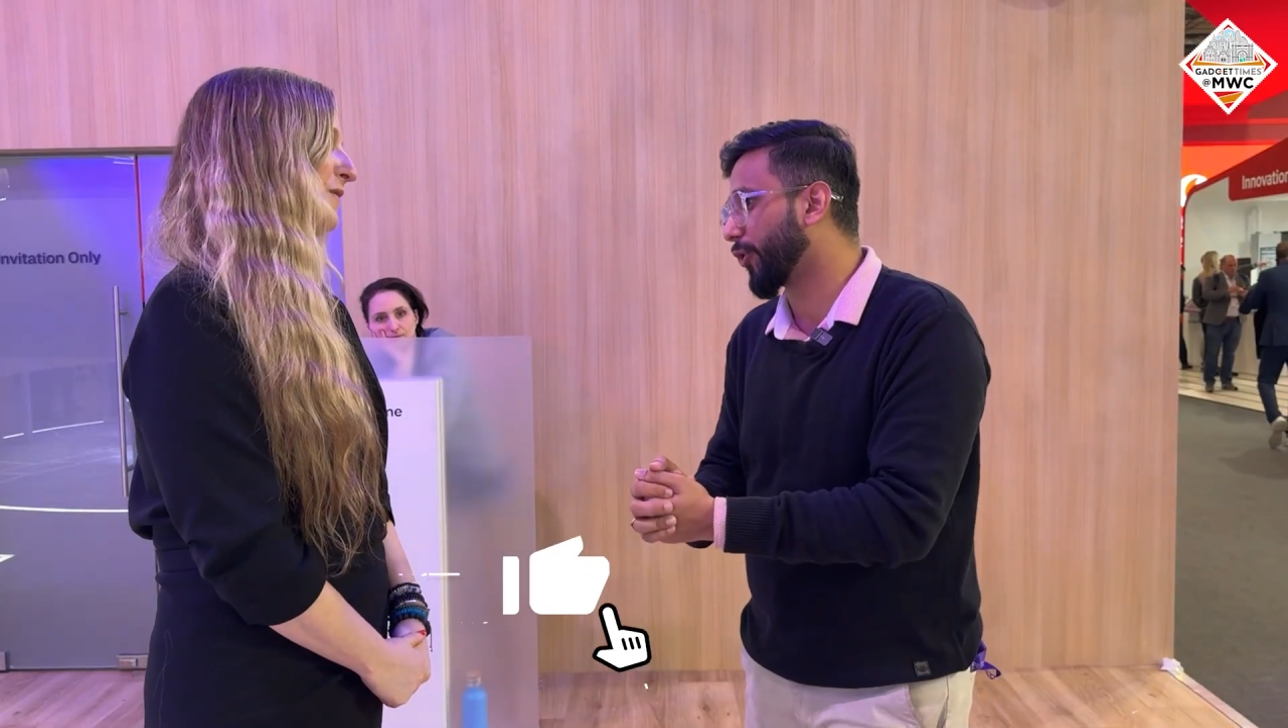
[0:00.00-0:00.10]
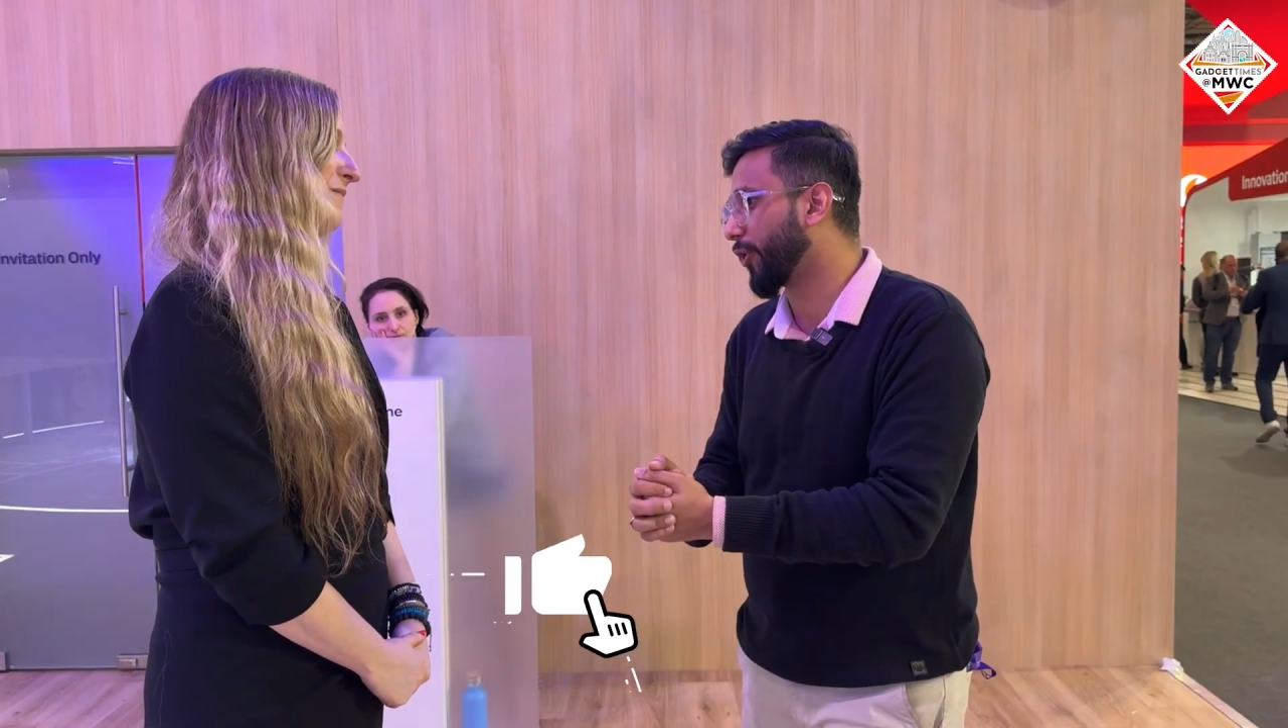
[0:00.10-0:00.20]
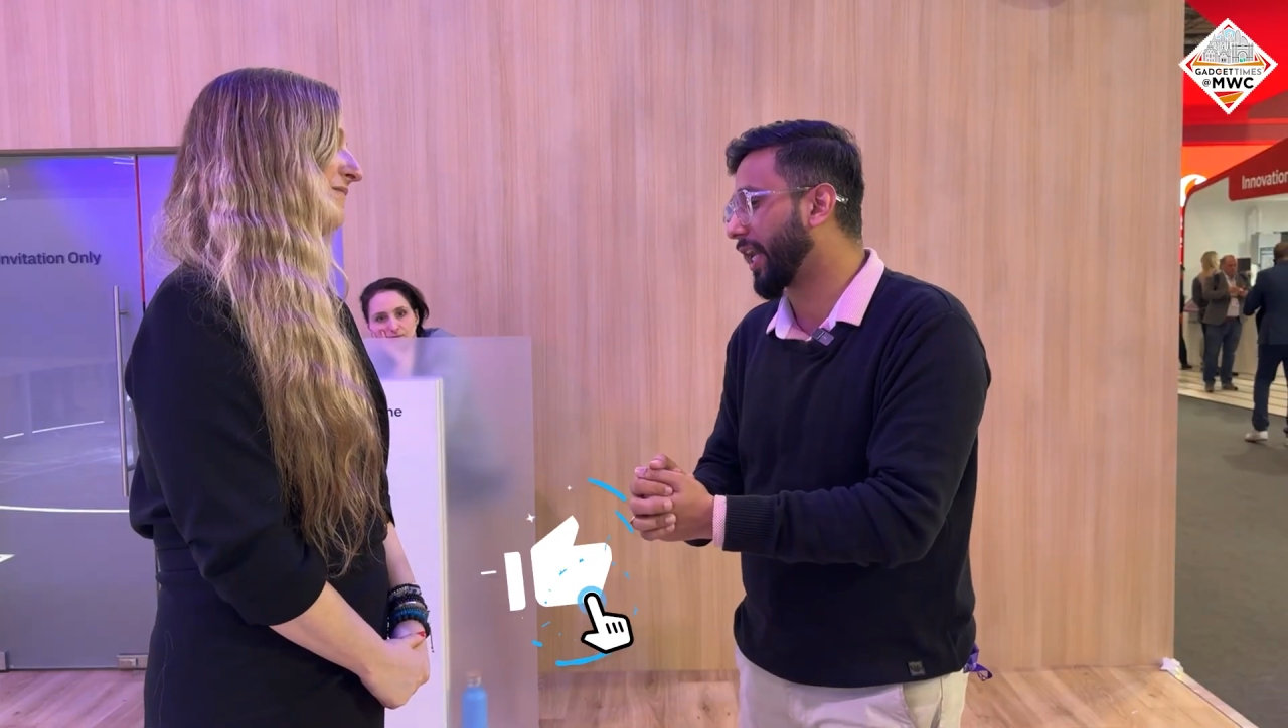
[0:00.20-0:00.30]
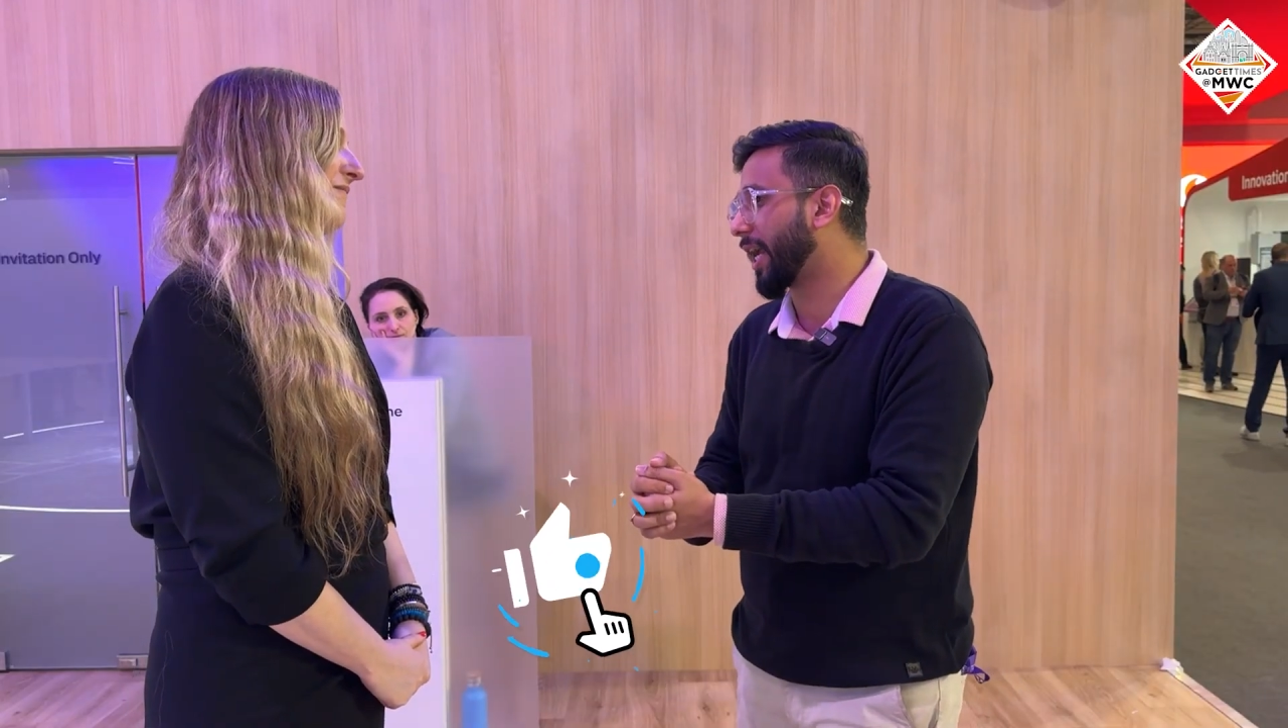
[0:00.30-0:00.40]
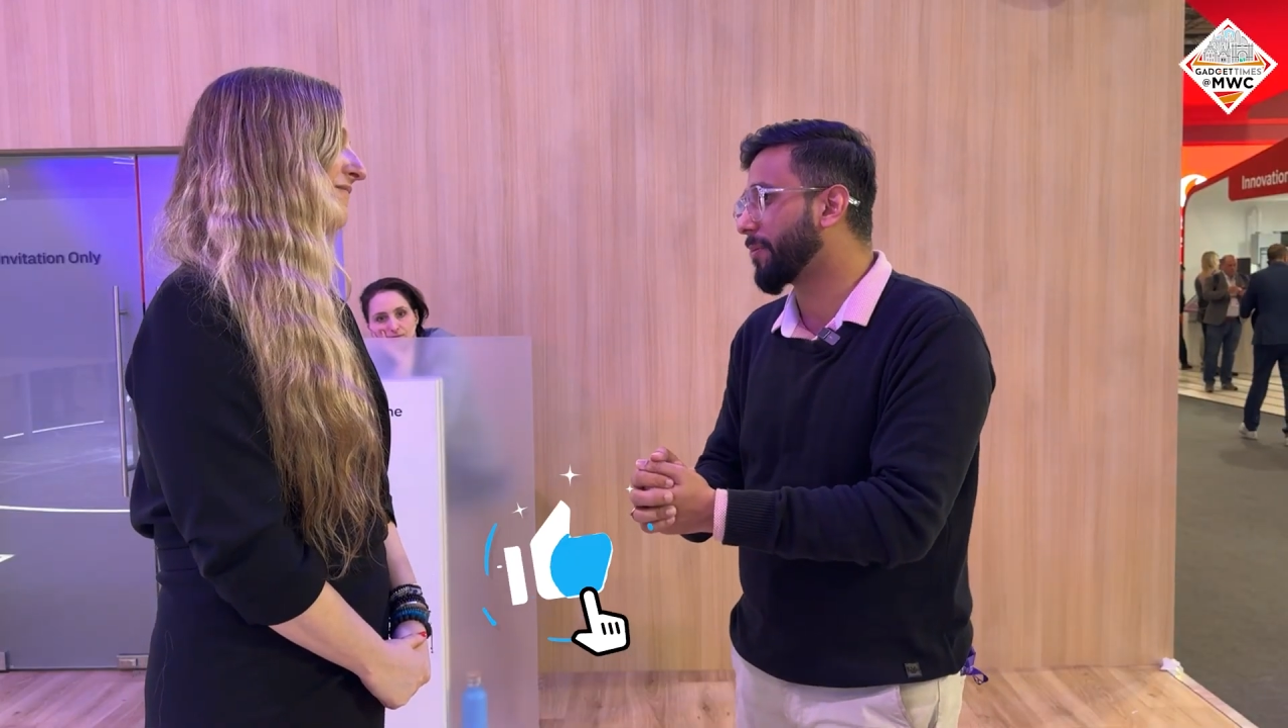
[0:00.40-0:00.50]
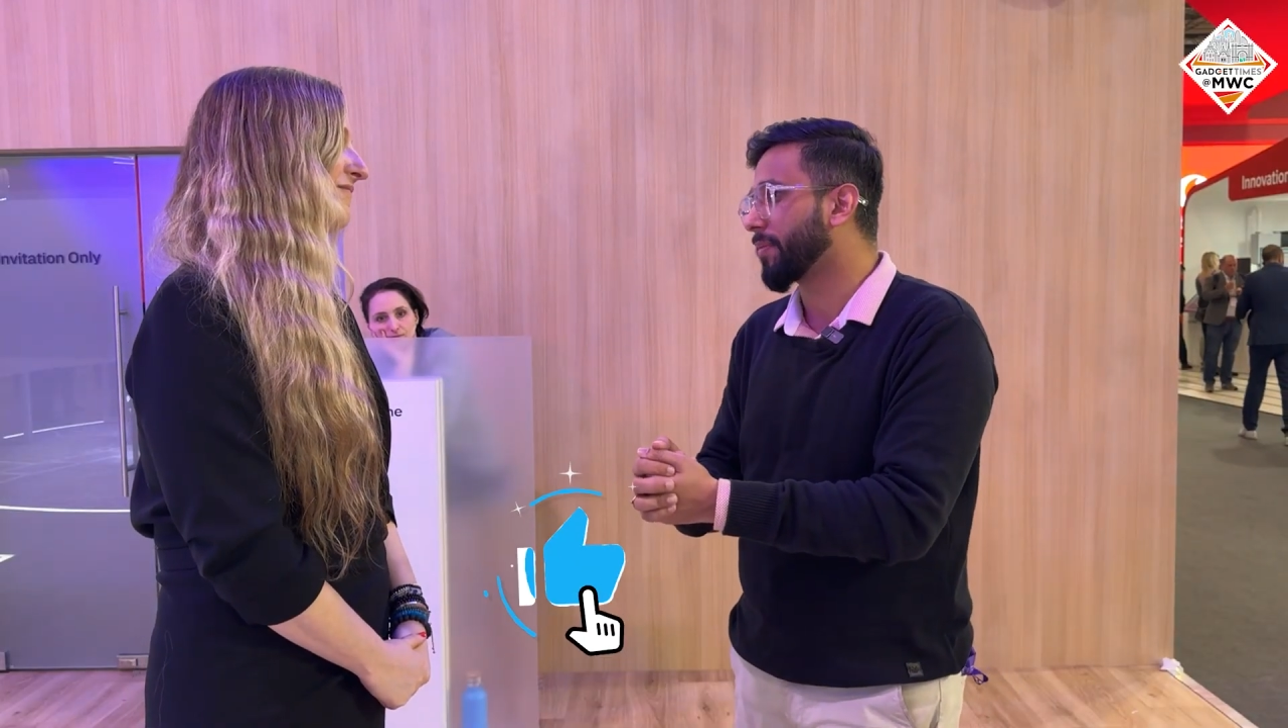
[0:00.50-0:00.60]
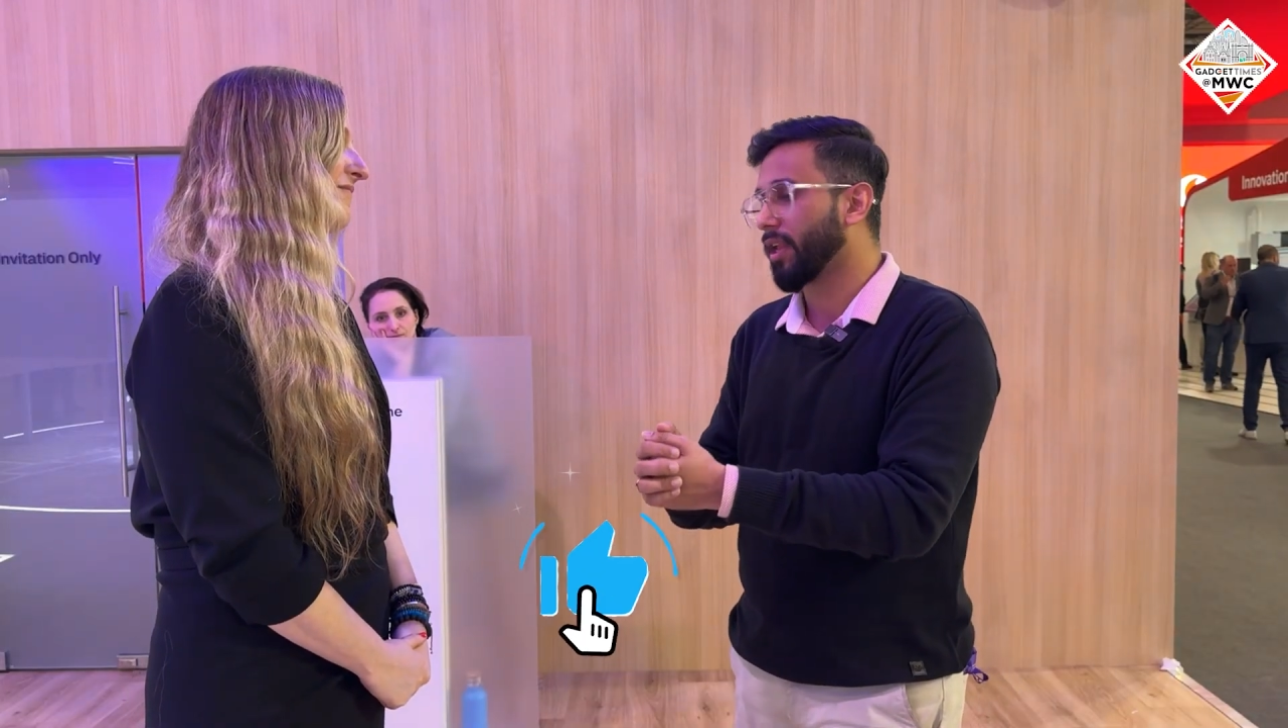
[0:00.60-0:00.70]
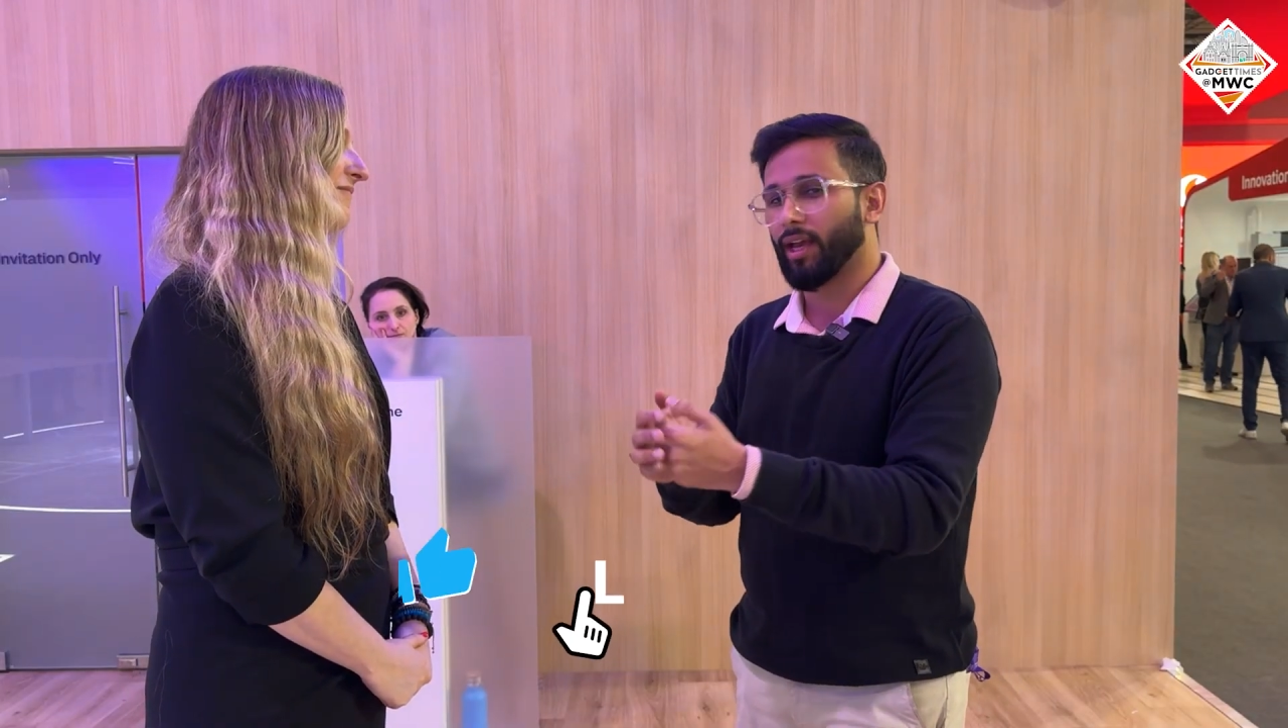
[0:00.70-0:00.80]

your time.